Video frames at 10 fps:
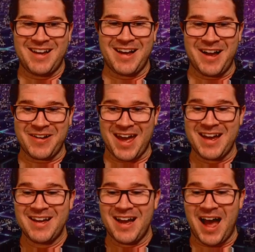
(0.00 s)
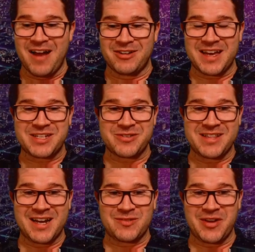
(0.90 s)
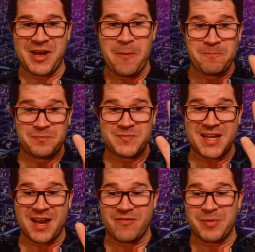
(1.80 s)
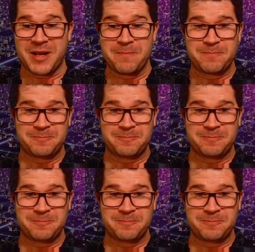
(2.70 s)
Okay, I will catch you in the next video. Take care, everybody.